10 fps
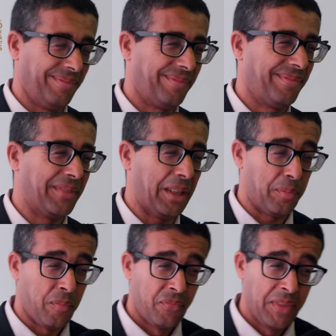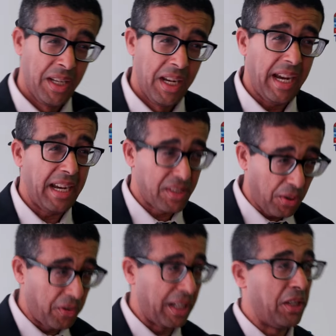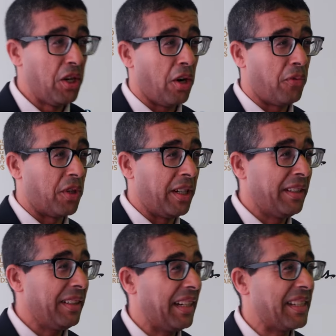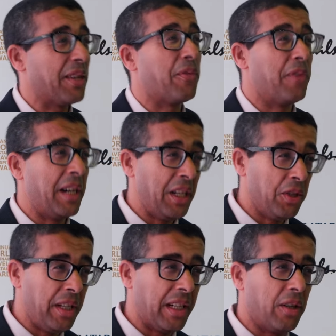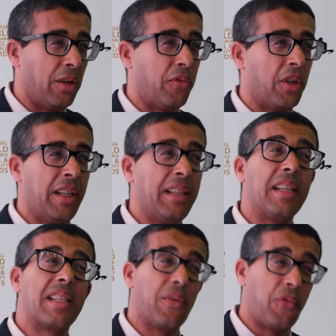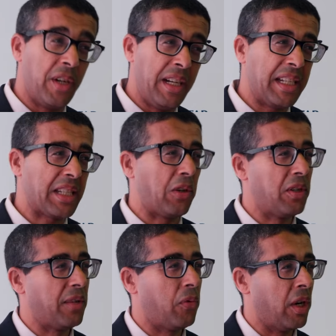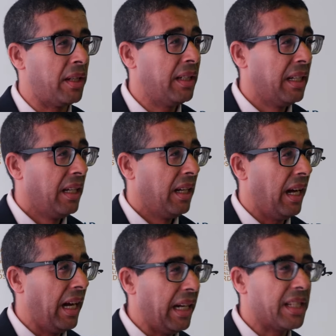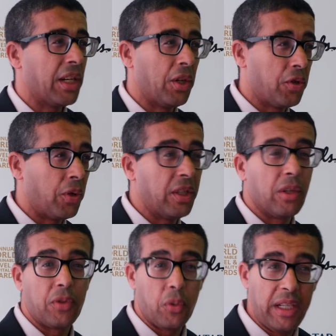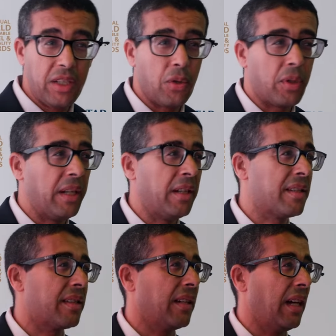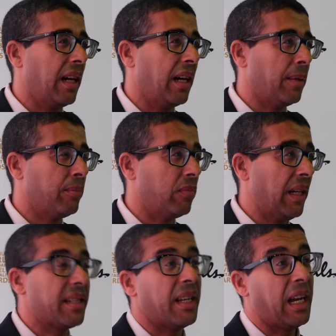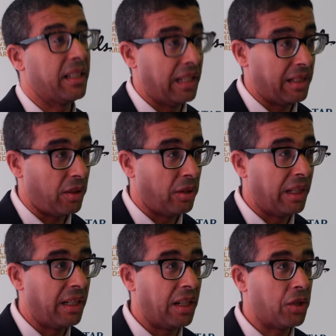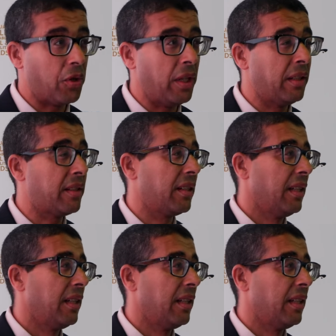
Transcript: Yeah. It's a very new offering. It's a very unique offering. It's a very exclusive one. It's a retreat of 22 keys. It's an adults-only retreat,